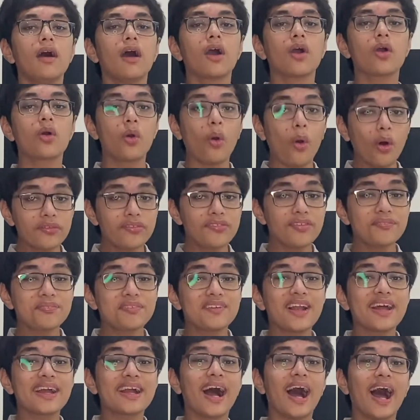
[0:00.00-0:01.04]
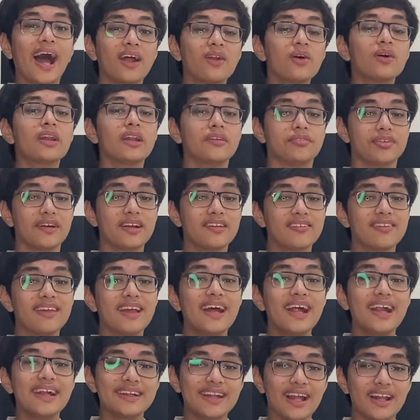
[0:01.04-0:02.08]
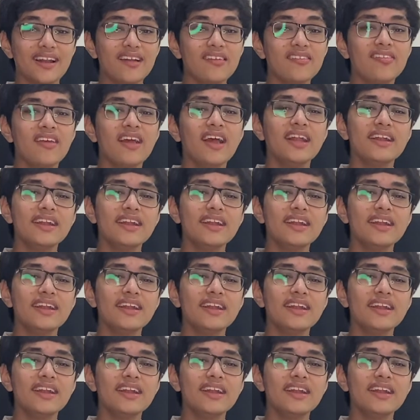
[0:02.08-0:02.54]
concepts like hieroglyphics tell us